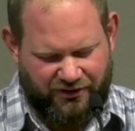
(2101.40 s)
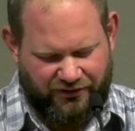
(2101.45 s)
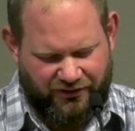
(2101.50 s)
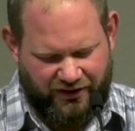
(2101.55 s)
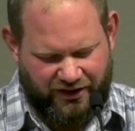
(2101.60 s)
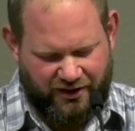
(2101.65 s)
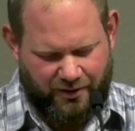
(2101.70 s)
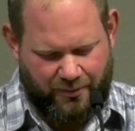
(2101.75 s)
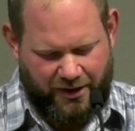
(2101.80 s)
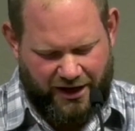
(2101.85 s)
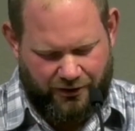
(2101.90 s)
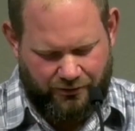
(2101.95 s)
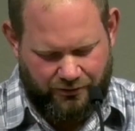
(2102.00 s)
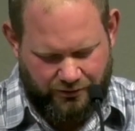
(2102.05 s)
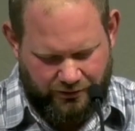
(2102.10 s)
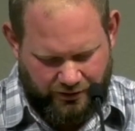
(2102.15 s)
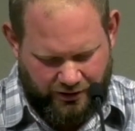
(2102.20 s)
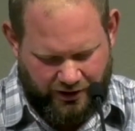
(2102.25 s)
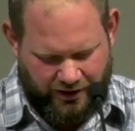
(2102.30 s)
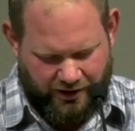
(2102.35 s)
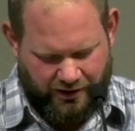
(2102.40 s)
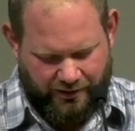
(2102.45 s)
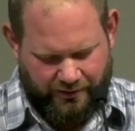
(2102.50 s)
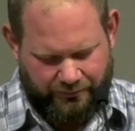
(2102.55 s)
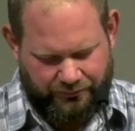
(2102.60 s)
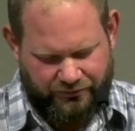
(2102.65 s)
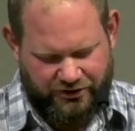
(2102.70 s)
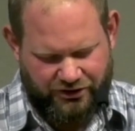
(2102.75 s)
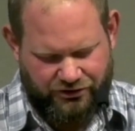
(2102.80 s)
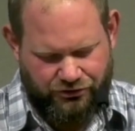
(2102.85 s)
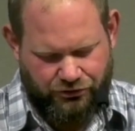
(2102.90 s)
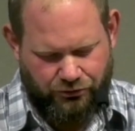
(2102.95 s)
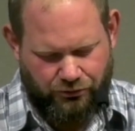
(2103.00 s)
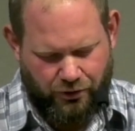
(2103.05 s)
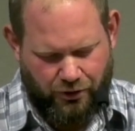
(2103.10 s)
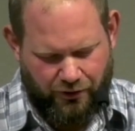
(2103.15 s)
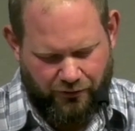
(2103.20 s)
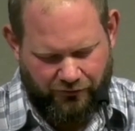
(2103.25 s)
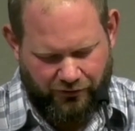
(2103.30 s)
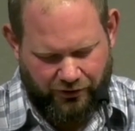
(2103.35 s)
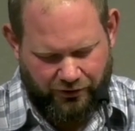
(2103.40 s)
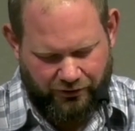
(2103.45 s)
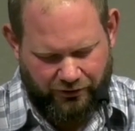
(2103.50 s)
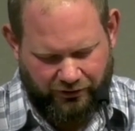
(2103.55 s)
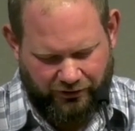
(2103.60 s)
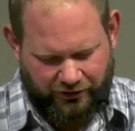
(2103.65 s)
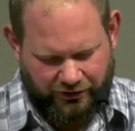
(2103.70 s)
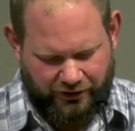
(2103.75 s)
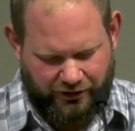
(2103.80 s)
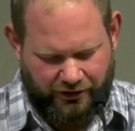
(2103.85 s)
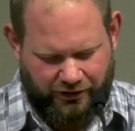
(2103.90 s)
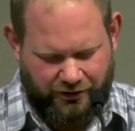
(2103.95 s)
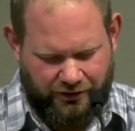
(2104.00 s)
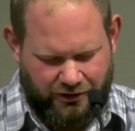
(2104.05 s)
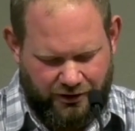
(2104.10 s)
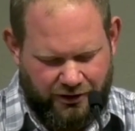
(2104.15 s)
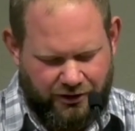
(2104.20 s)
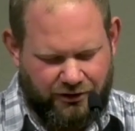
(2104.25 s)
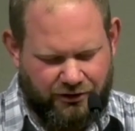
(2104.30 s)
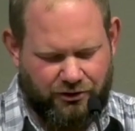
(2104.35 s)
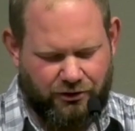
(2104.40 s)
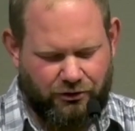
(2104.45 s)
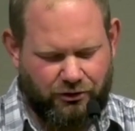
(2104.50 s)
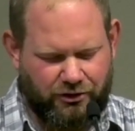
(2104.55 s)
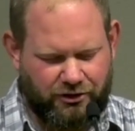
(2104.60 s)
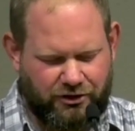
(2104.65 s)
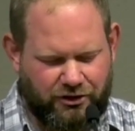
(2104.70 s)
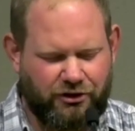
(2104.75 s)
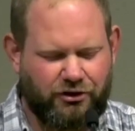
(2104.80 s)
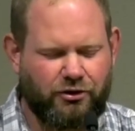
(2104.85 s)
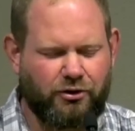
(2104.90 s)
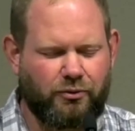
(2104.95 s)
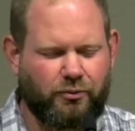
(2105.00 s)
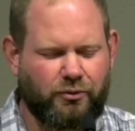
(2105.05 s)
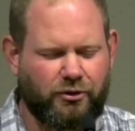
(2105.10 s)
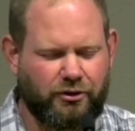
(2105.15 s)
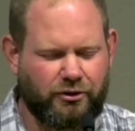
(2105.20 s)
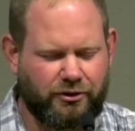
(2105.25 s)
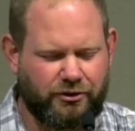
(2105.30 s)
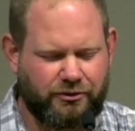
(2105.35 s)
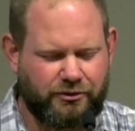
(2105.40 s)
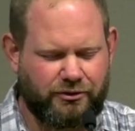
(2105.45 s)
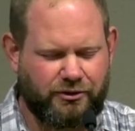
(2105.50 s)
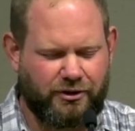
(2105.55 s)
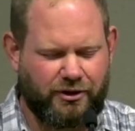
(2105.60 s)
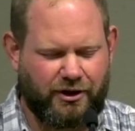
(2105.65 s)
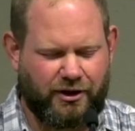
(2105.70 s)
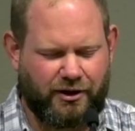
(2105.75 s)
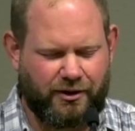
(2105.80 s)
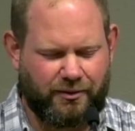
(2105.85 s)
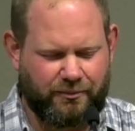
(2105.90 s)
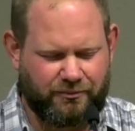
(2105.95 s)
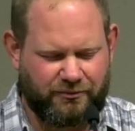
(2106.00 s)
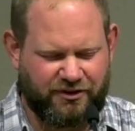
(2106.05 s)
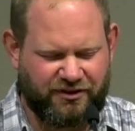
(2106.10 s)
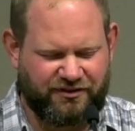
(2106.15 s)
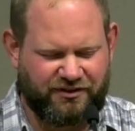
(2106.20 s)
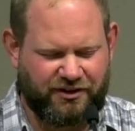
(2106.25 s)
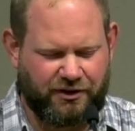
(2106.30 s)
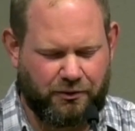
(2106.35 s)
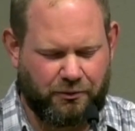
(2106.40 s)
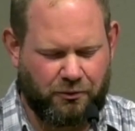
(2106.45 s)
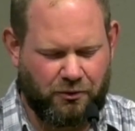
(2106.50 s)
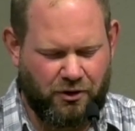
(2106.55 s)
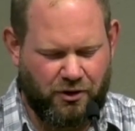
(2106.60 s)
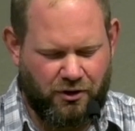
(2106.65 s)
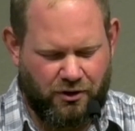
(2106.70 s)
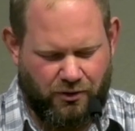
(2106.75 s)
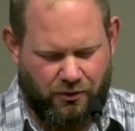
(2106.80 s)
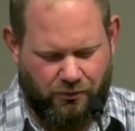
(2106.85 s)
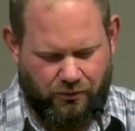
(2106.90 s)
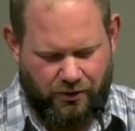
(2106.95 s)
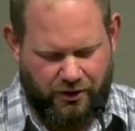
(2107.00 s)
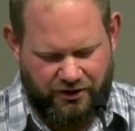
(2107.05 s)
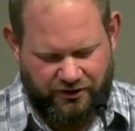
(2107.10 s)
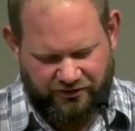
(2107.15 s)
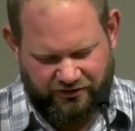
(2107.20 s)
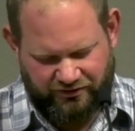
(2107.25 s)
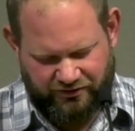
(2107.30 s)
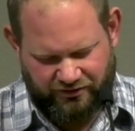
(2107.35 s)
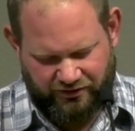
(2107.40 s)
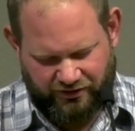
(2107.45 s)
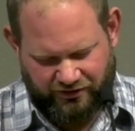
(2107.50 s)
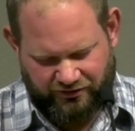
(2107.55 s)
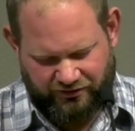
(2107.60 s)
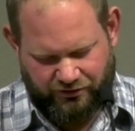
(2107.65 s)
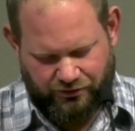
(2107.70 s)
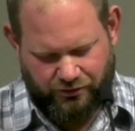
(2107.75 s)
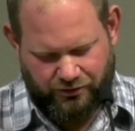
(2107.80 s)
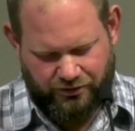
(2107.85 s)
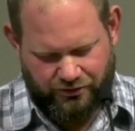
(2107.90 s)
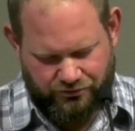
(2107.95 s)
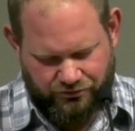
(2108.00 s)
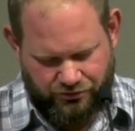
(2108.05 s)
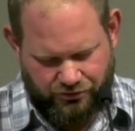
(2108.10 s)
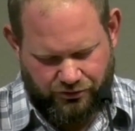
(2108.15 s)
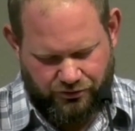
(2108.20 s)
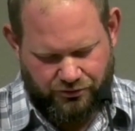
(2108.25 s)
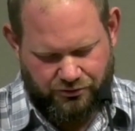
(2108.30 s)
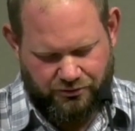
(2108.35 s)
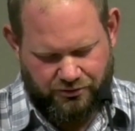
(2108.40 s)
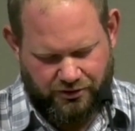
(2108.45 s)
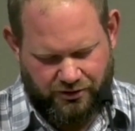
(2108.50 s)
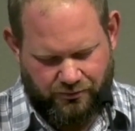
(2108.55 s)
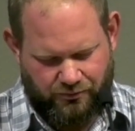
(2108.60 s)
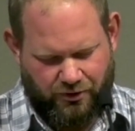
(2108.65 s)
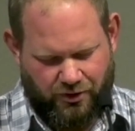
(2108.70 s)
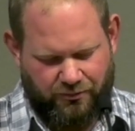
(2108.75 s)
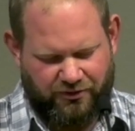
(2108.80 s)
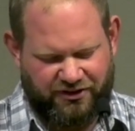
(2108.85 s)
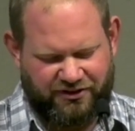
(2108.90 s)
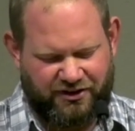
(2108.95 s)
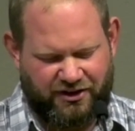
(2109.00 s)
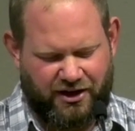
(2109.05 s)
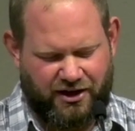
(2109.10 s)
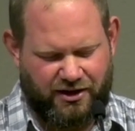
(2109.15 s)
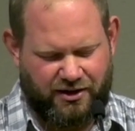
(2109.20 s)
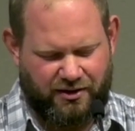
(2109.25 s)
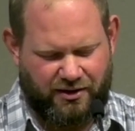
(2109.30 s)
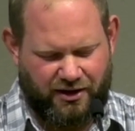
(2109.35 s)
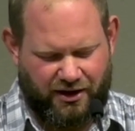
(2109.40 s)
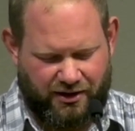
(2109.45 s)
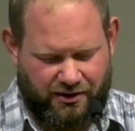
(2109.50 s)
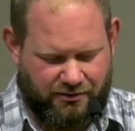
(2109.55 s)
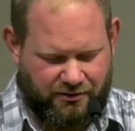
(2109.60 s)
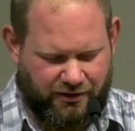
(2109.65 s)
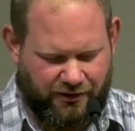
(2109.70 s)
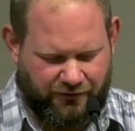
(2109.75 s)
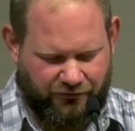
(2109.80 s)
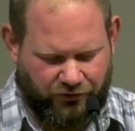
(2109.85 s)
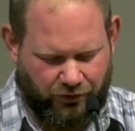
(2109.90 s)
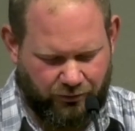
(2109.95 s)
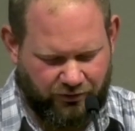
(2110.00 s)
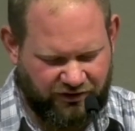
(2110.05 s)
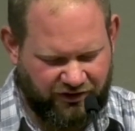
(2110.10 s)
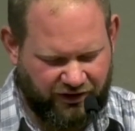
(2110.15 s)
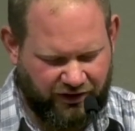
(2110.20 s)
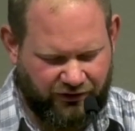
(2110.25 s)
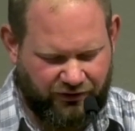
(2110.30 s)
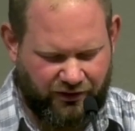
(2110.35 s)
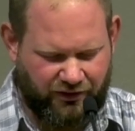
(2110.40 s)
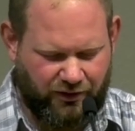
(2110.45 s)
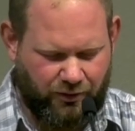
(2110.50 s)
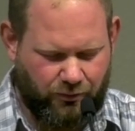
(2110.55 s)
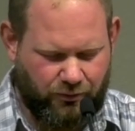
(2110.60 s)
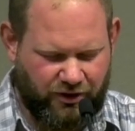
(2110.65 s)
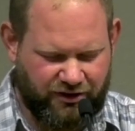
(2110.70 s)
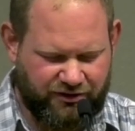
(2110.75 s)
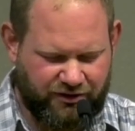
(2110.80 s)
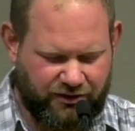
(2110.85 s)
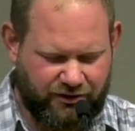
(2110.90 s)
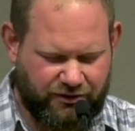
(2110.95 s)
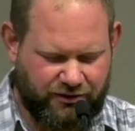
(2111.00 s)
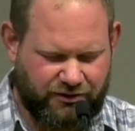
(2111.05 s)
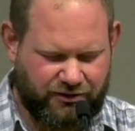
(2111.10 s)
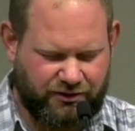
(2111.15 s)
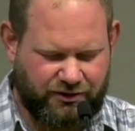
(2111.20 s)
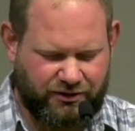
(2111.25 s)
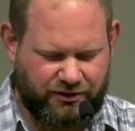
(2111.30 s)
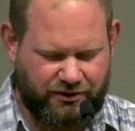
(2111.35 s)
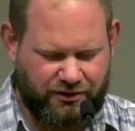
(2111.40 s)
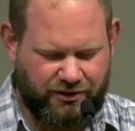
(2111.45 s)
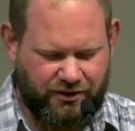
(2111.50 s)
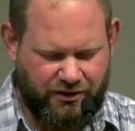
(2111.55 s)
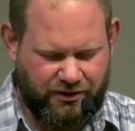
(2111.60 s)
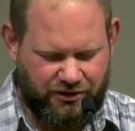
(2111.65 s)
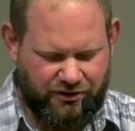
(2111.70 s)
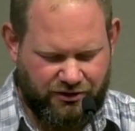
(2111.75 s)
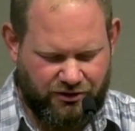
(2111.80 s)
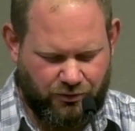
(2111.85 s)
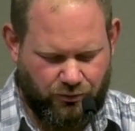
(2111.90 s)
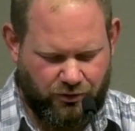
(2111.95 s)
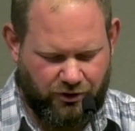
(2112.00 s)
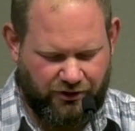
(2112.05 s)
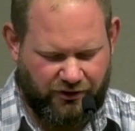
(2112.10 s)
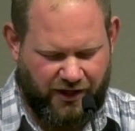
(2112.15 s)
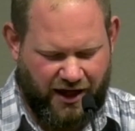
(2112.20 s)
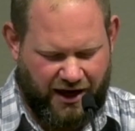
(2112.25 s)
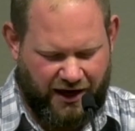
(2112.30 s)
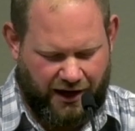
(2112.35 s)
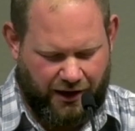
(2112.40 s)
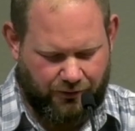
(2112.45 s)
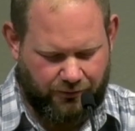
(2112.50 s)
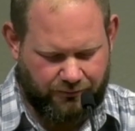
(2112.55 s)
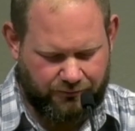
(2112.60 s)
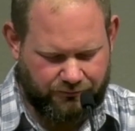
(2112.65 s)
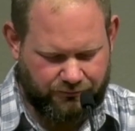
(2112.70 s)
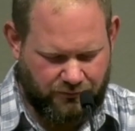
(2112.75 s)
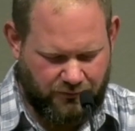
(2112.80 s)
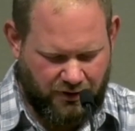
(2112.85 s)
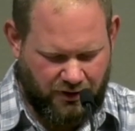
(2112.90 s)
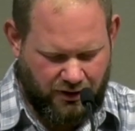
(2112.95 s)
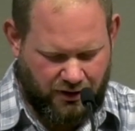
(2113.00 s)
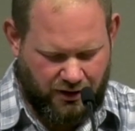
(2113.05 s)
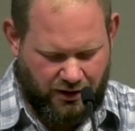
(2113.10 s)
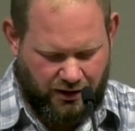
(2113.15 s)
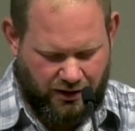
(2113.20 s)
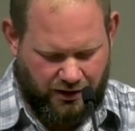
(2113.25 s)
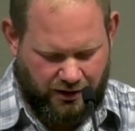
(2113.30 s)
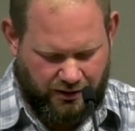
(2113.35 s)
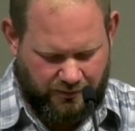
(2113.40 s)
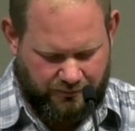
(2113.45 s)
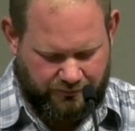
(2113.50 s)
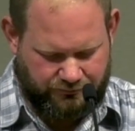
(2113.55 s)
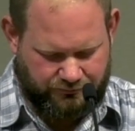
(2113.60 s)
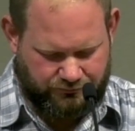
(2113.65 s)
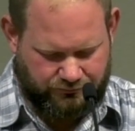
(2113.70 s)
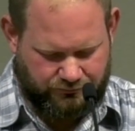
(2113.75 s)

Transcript: think about, um, to chew over, to, to look to your word, um, to see what is, is good and true in what was said, and, and if there was anything that wasn't, to, to work that out. Um,